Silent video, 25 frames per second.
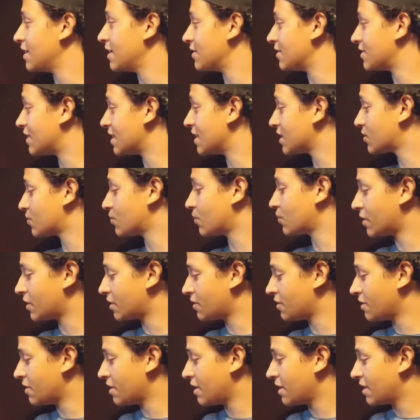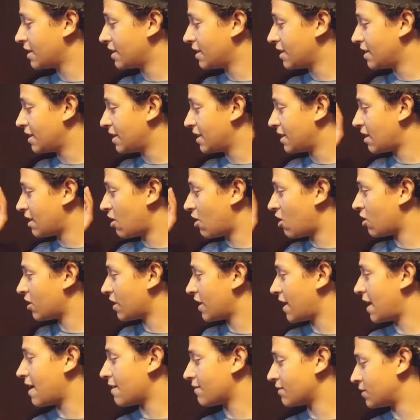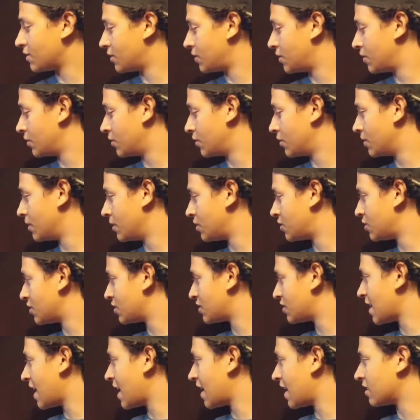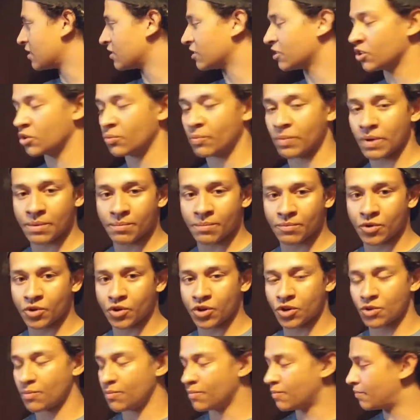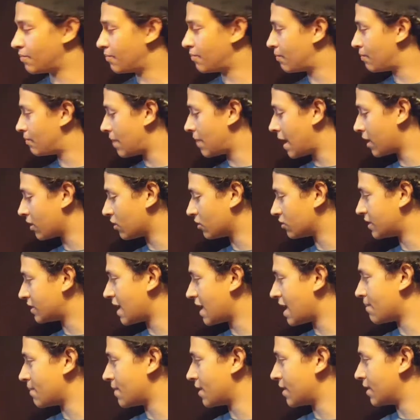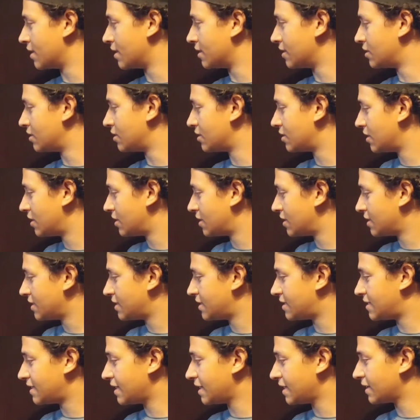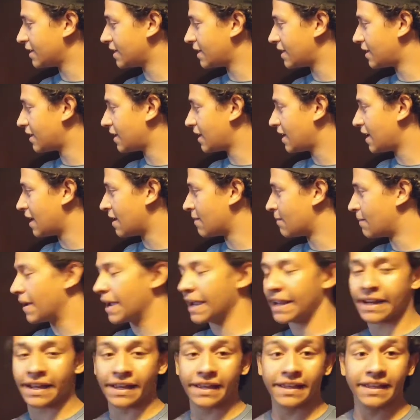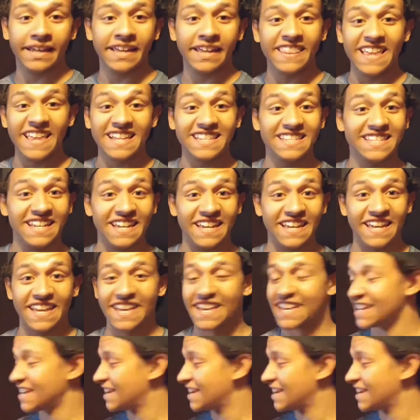And this one, all I have to do is just add a little bit more battle damage, seal it, and paint it, and that's it.